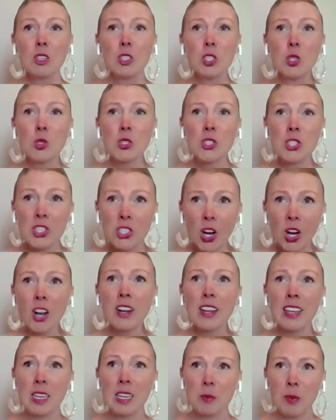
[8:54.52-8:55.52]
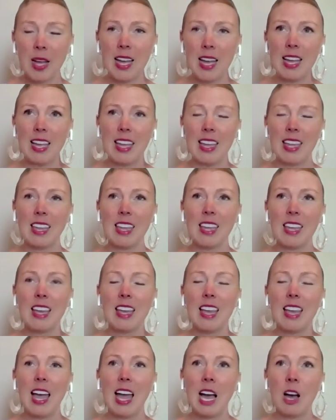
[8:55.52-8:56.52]
you started by
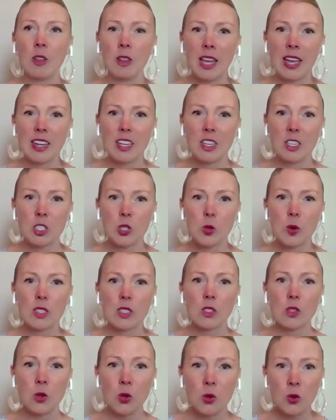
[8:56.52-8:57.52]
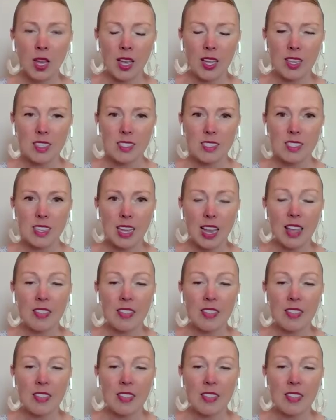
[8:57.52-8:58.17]
outlining to us the gunas,